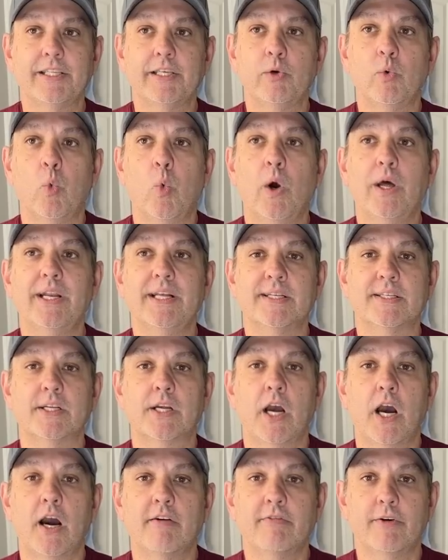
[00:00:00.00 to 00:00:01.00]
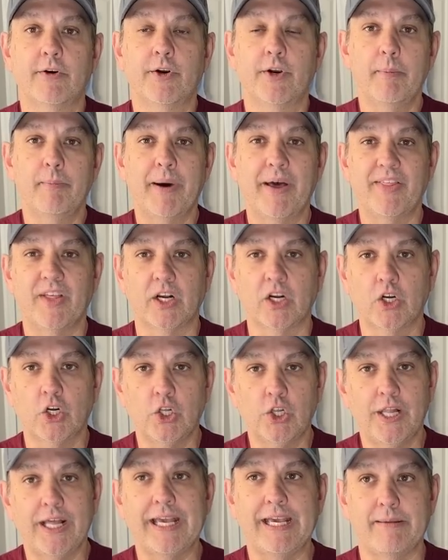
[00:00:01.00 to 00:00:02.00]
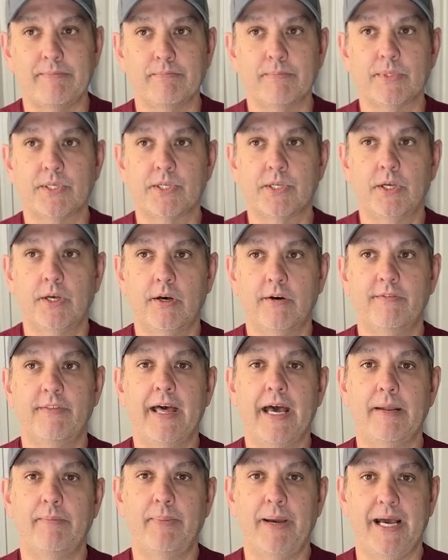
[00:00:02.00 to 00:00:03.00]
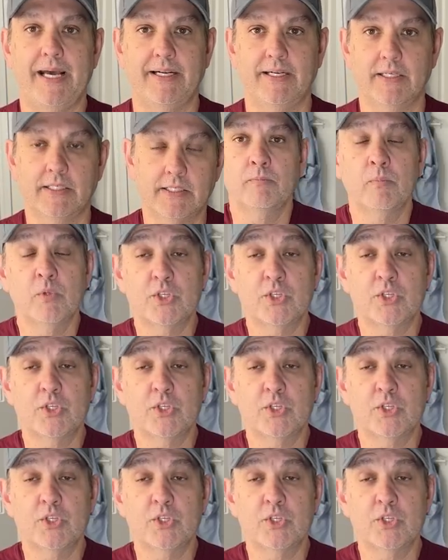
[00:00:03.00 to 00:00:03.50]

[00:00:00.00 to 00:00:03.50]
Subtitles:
what is covered by the claims of that patent.